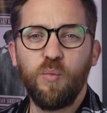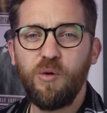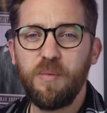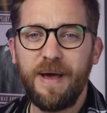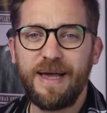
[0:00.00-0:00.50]

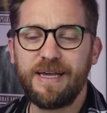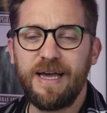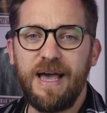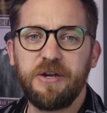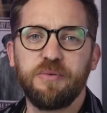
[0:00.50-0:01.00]
Welcome back,
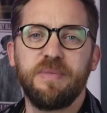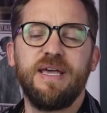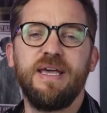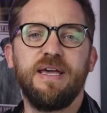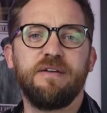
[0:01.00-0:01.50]
Adam
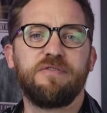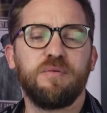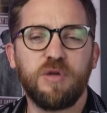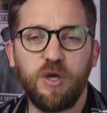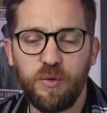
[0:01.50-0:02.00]
here
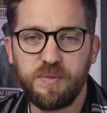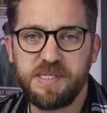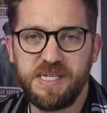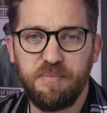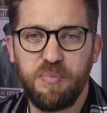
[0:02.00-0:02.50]
from Go
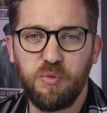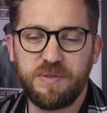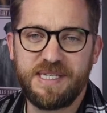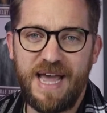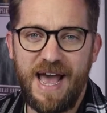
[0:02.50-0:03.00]
Simple
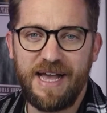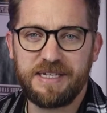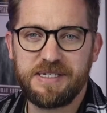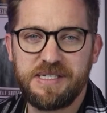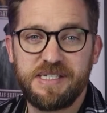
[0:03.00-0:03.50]
Tax.